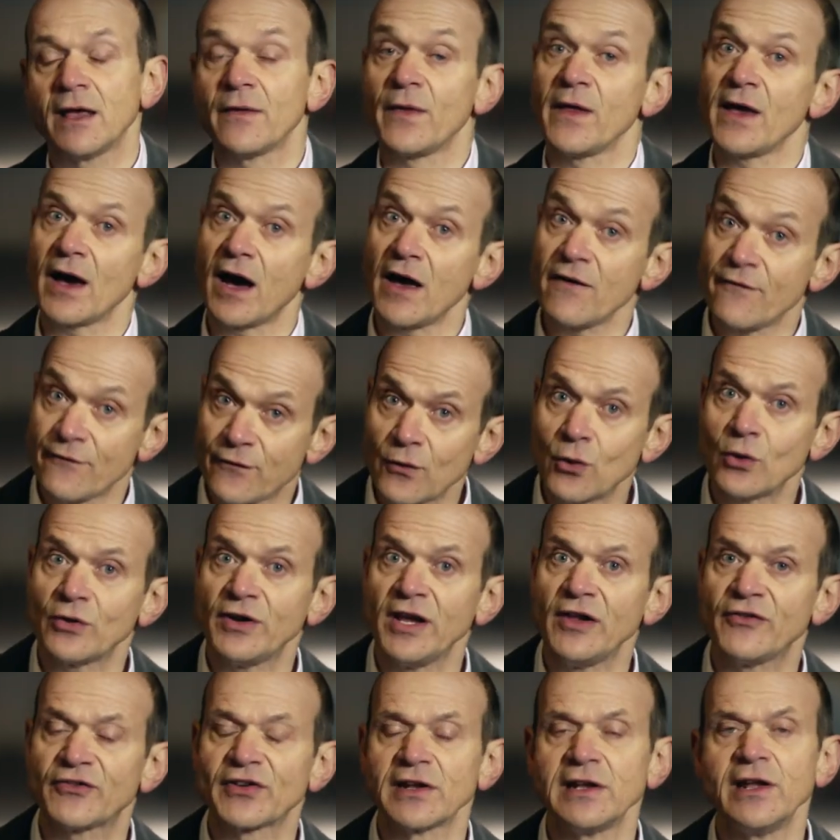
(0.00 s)
The
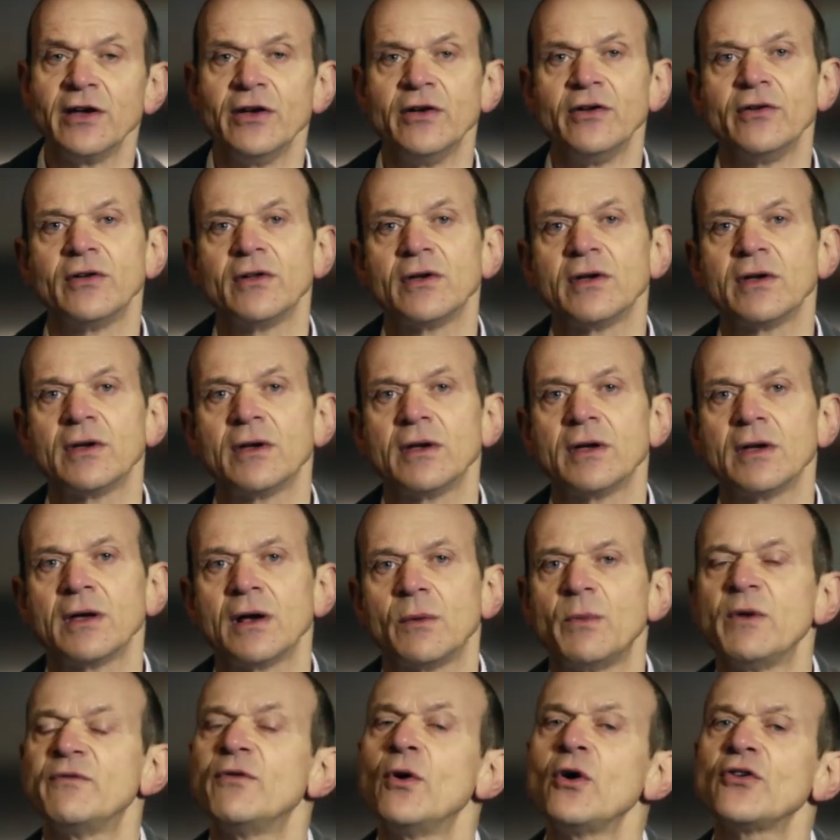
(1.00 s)
i40 Saloon.
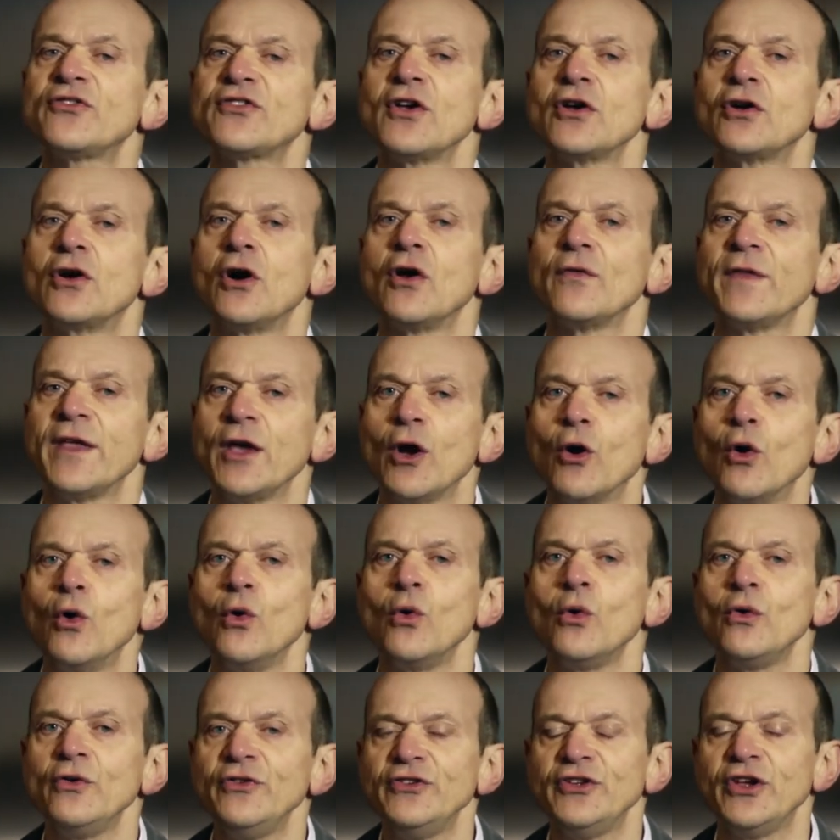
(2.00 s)
We've also got the
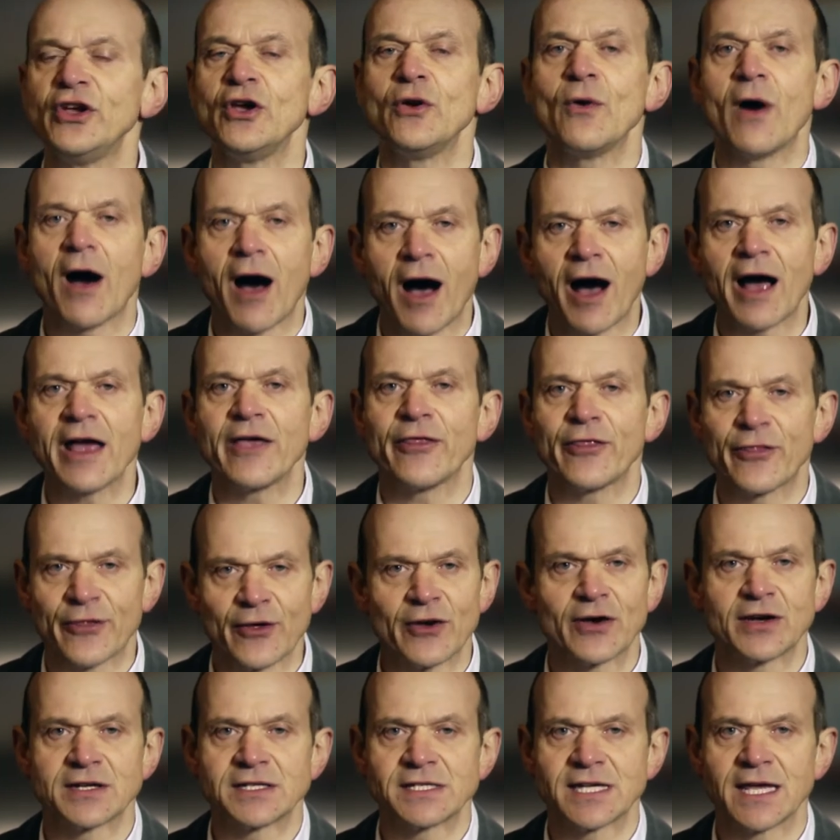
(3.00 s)
all-new
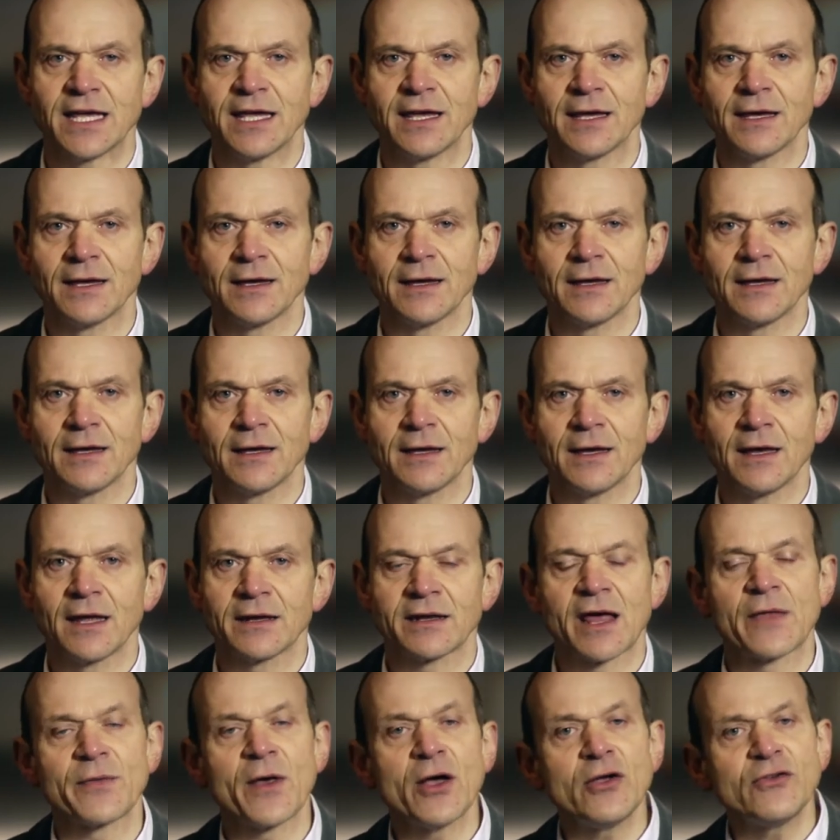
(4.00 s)
i30.
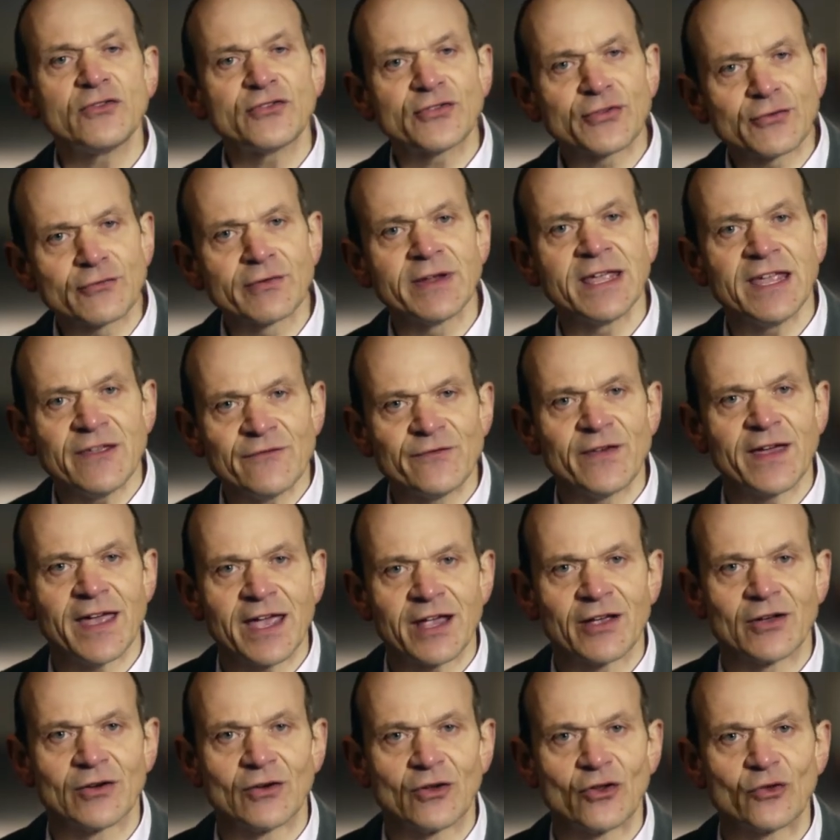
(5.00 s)
Now, those 3
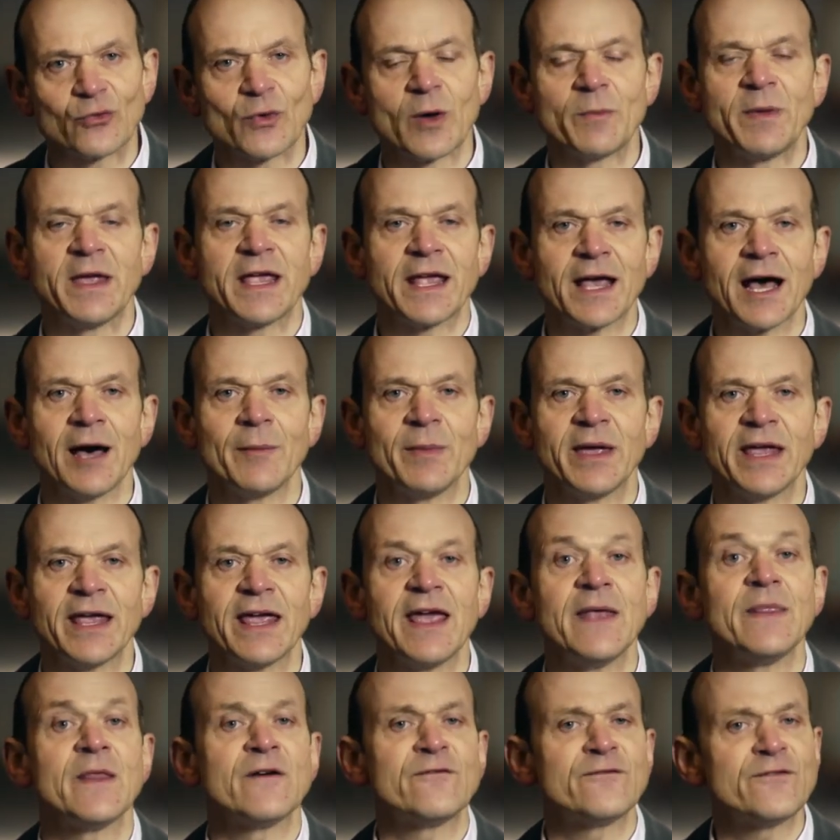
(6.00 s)
vehicles will be coming
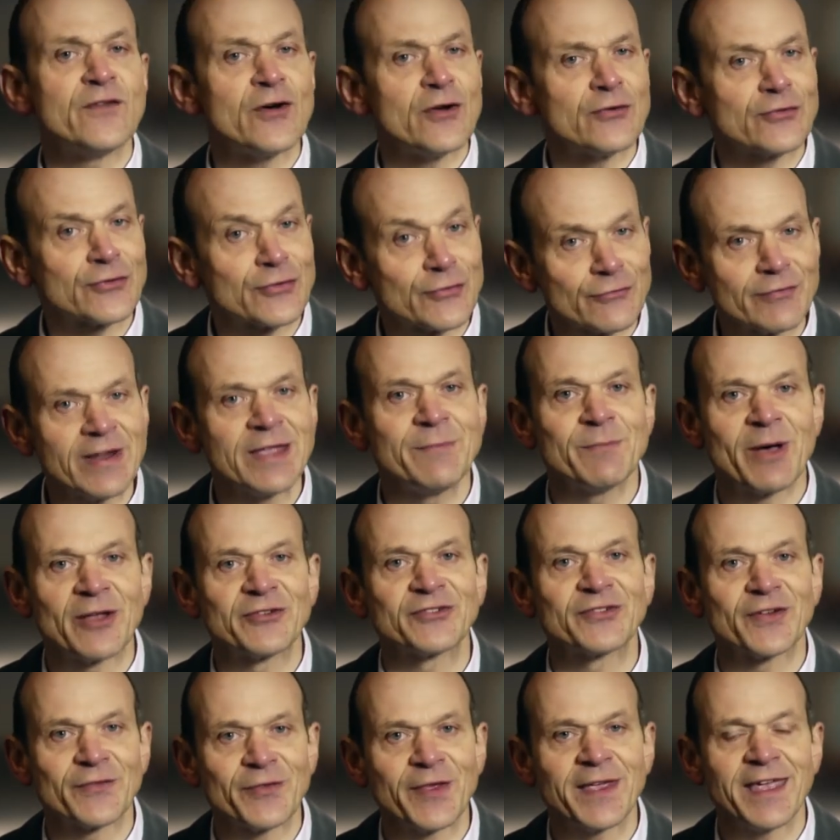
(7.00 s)
in the first 3
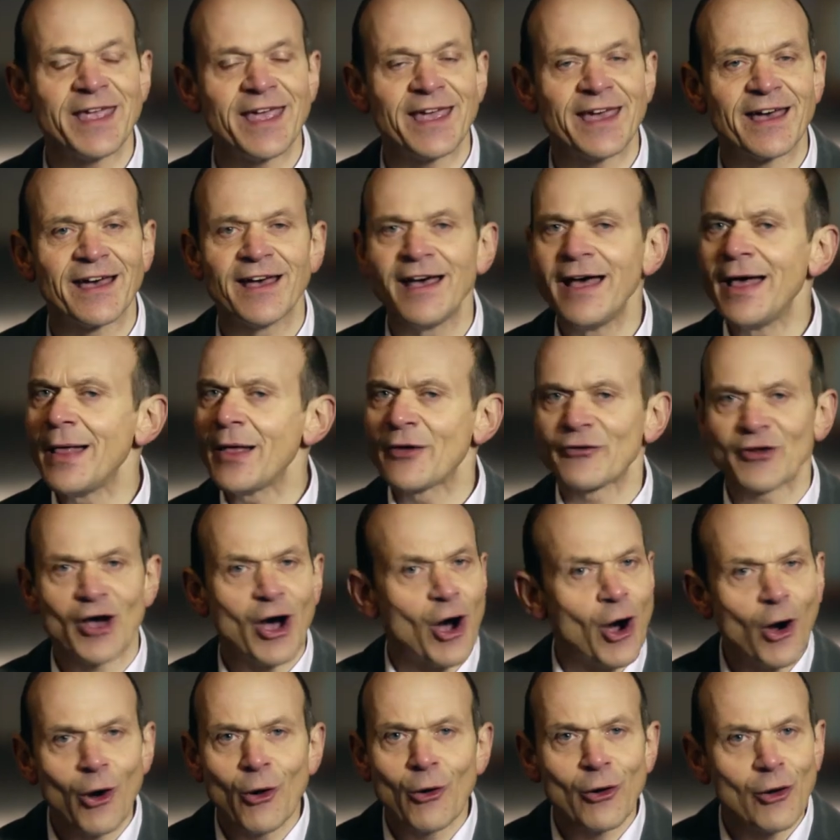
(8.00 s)
months of the year. There's a
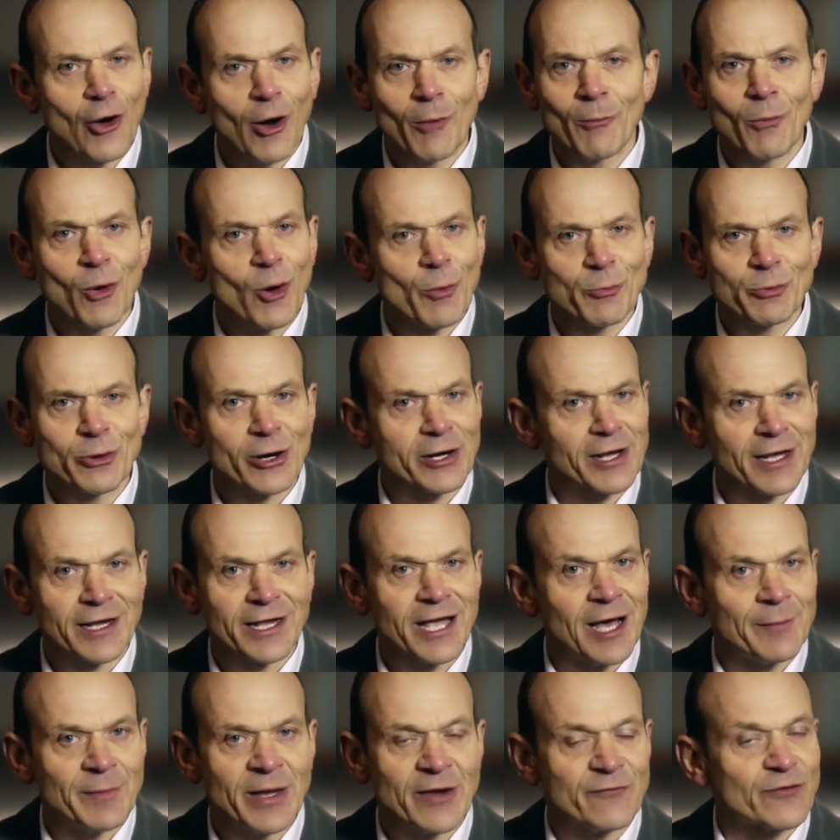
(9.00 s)
whole lot more
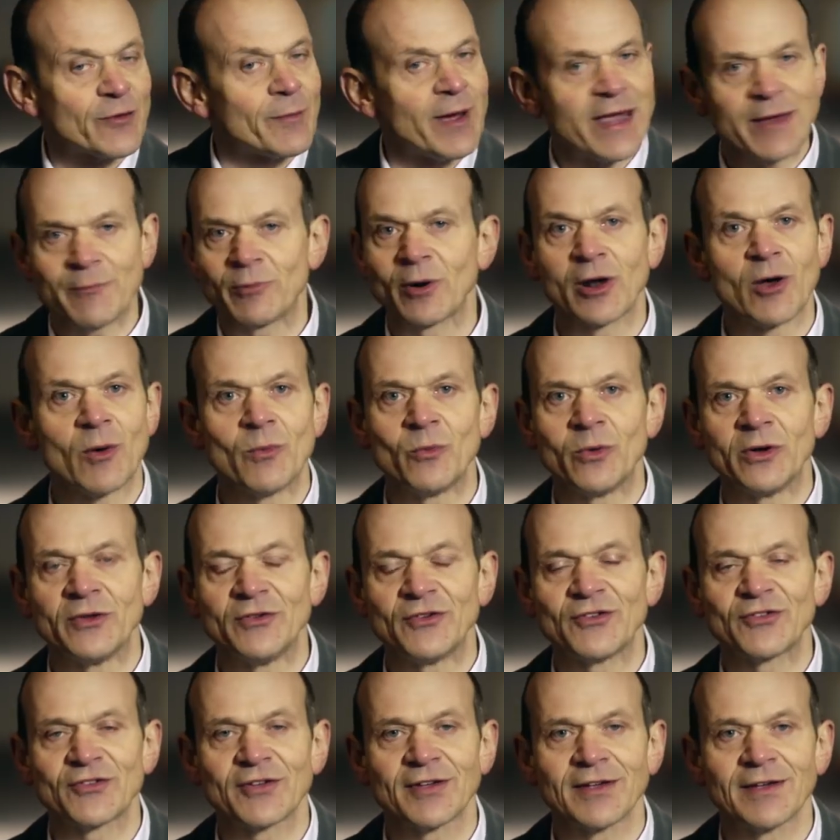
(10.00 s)
product coming from April
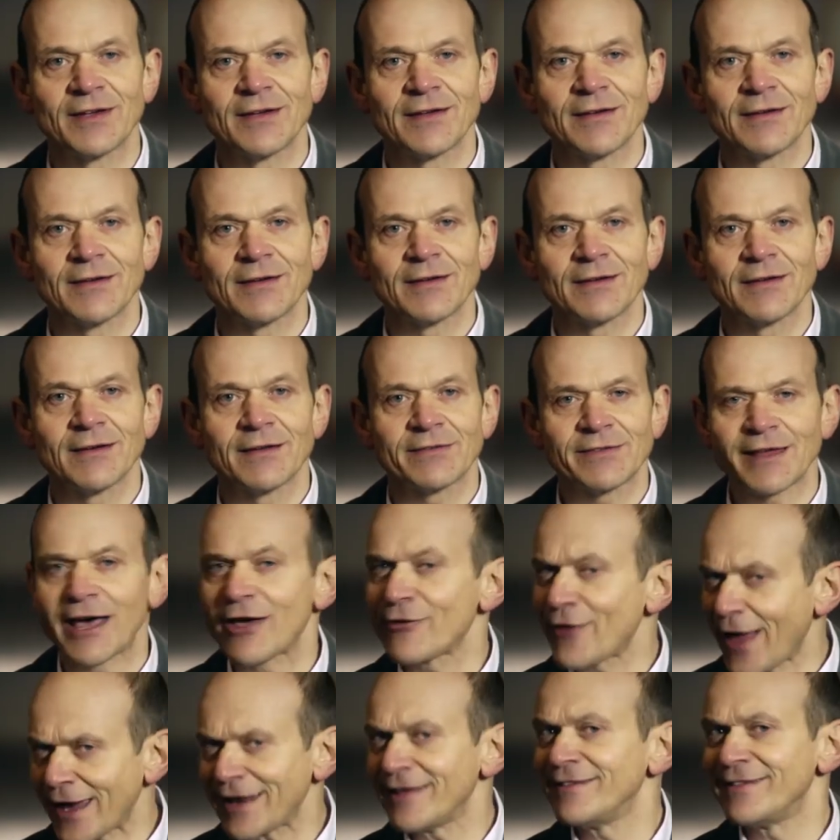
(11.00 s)
onwards.
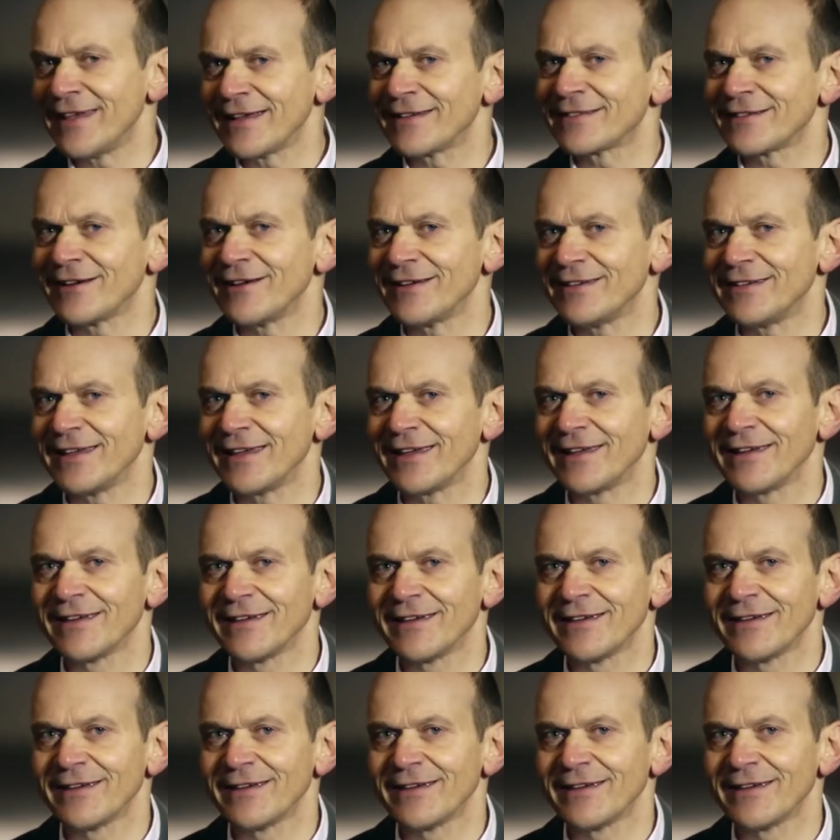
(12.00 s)
Now, that is exciting.